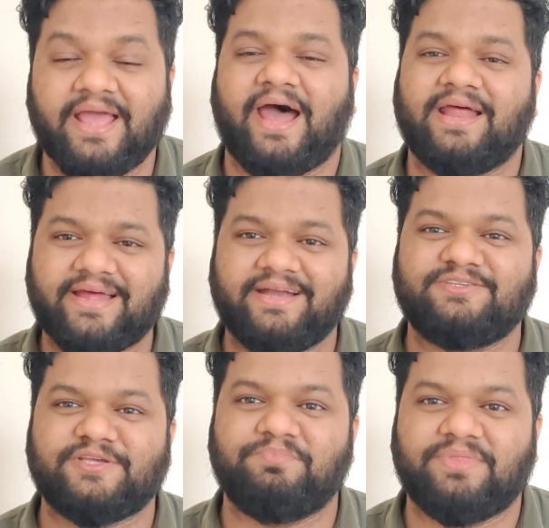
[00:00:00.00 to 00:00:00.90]
and that is
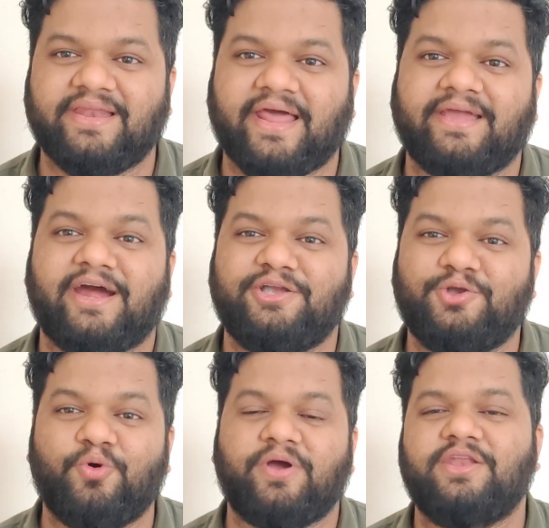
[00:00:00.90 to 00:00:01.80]
something like a
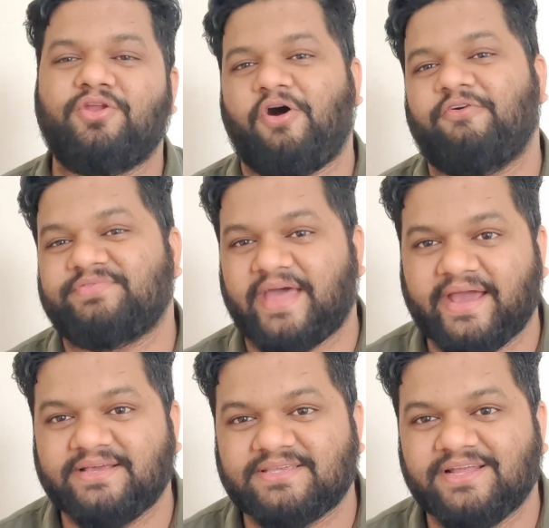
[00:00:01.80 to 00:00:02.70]
token of
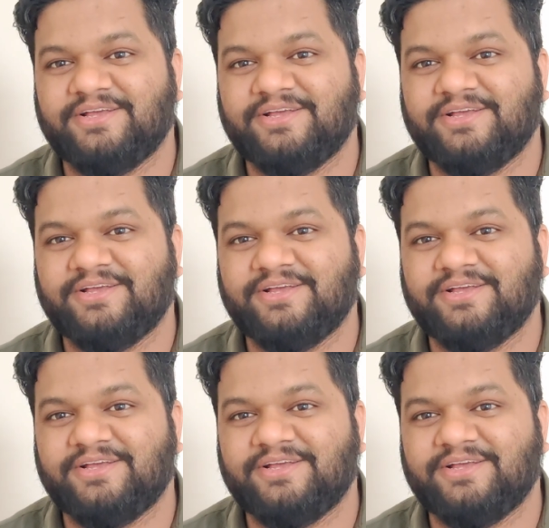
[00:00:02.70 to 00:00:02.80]
thanks.